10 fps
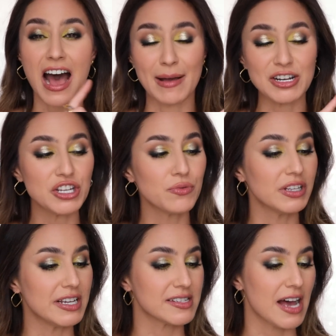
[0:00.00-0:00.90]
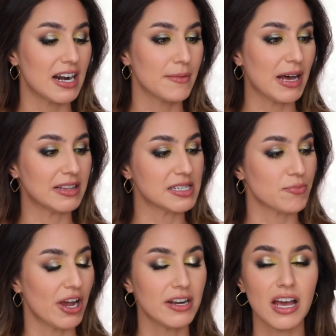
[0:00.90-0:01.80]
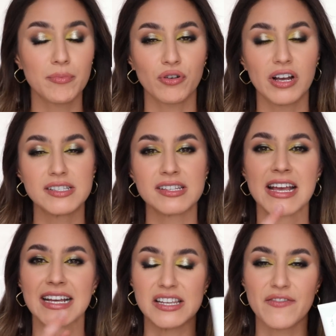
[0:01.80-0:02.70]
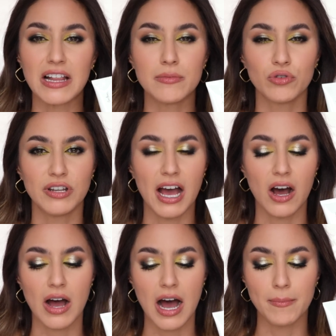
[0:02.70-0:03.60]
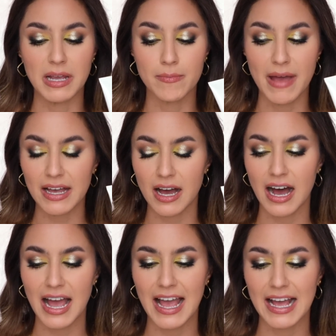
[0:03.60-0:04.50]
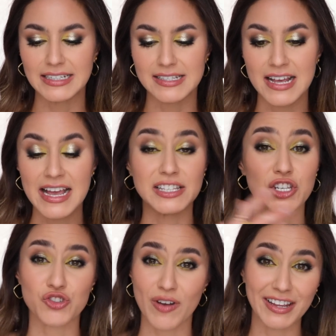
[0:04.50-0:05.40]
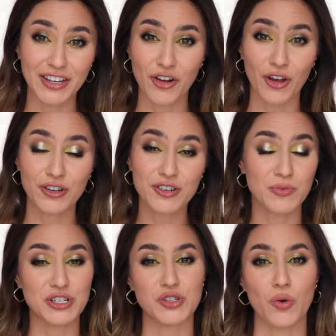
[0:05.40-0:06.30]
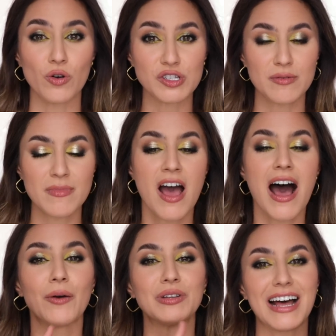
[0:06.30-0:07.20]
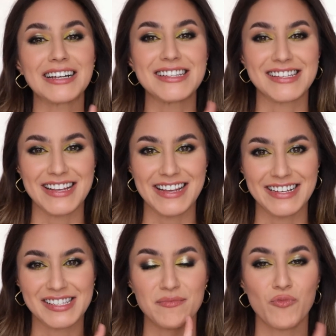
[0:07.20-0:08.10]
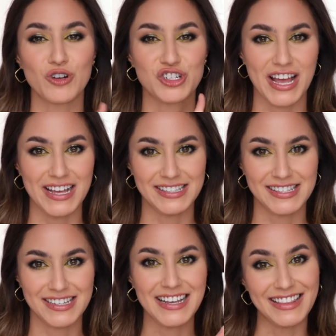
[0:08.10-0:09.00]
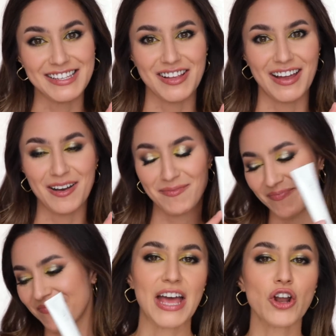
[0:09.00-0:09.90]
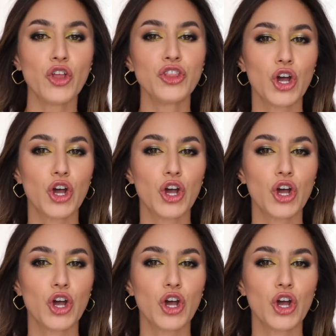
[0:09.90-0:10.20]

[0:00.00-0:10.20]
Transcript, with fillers: I'm actually really excited about this brand, Ere Perez. It's available now um, in Mecca and it's Australian owned, which is awesome. I would like to see some more shades in this lineup. An on the